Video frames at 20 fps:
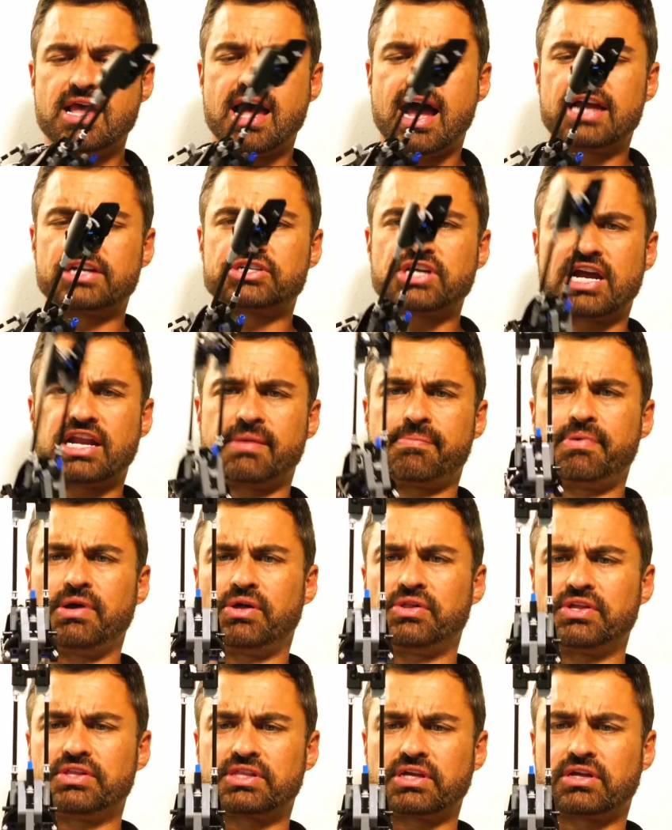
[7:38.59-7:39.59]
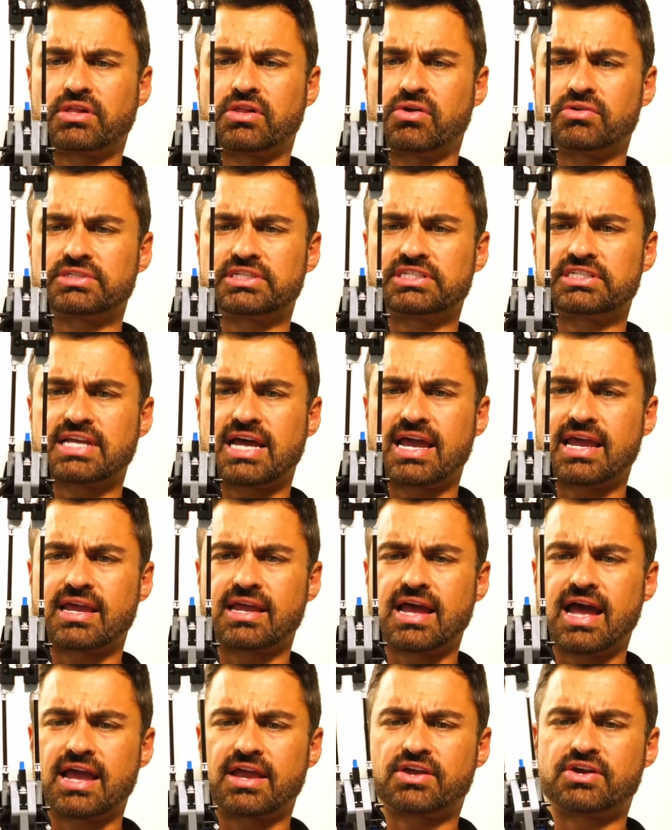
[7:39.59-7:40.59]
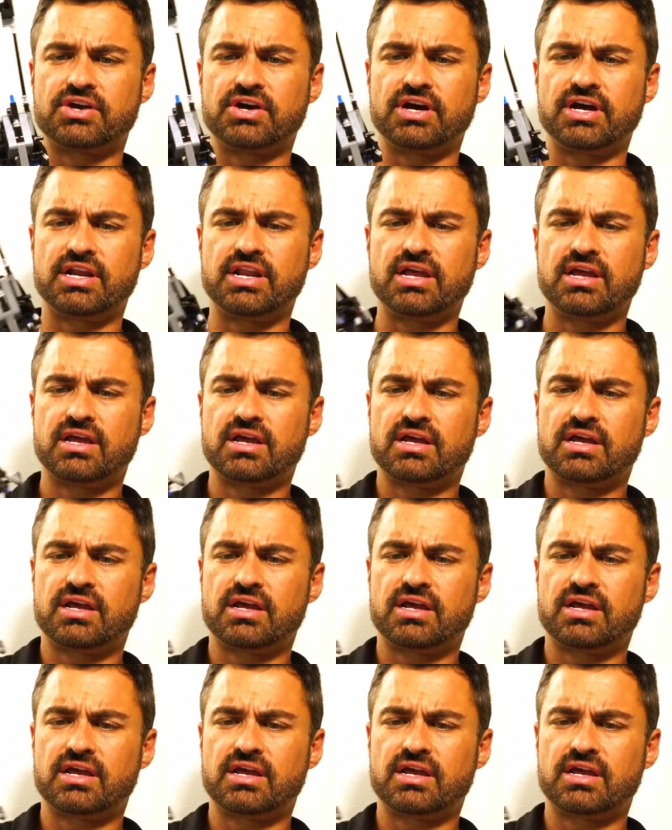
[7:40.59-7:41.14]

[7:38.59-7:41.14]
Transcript: I tried to build it the closest I could